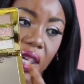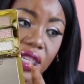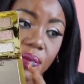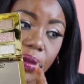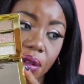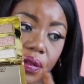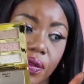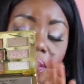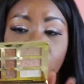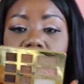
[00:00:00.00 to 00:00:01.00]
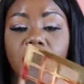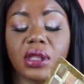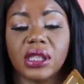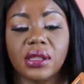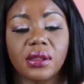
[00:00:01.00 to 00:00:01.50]
That's beautiful.
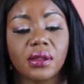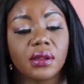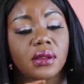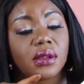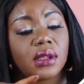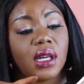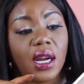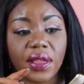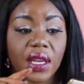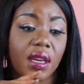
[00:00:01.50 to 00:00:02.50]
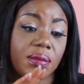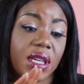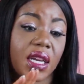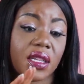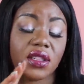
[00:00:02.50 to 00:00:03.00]
Okay. I think I'm
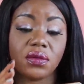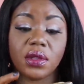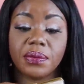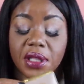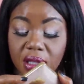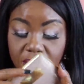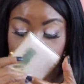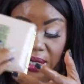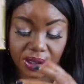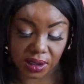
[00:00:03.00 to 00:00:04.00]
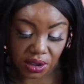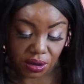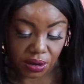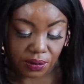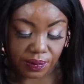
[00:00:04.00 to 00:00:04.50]
taking this with me to
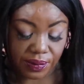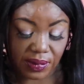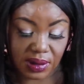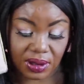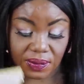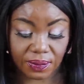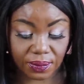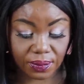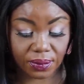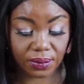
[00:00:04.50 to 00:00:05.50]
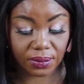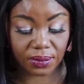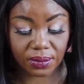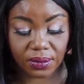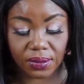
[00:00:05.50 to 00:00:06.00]
BoxyCharm. Mm -hmm.
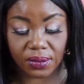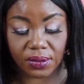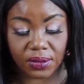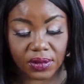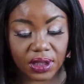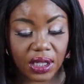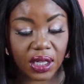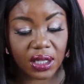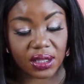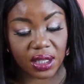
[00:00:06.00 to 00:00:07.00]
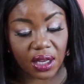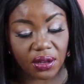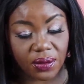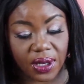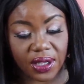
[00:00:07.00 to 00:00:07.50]
And as
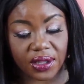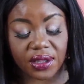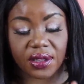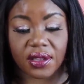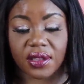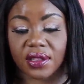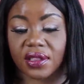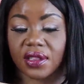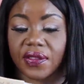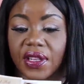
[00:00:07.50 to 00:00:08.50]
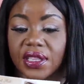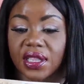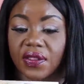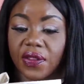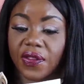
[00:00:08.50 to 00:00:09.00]
always, Too Faced
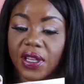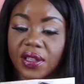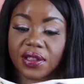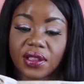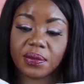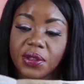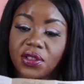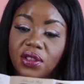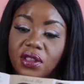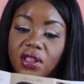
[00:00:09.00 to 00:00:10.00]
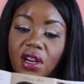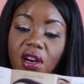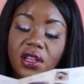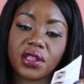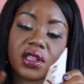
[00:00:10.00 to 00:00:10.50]
never fails to put your little
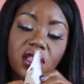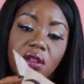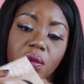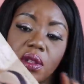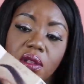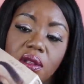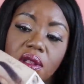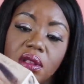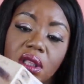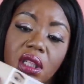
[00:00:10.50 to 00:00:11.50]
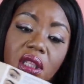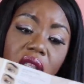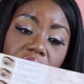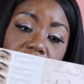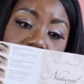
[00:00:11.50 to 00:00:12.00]
cards in here with little
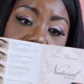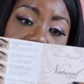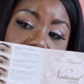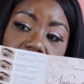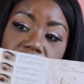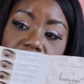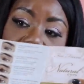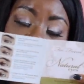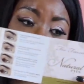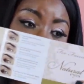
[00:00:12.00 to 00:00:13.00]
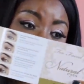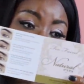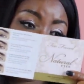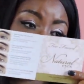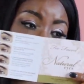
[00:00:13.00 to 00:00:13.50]
looks that you can, you know,
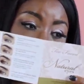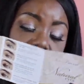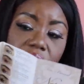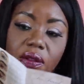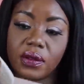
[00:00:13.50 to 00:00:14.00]
try to achieve.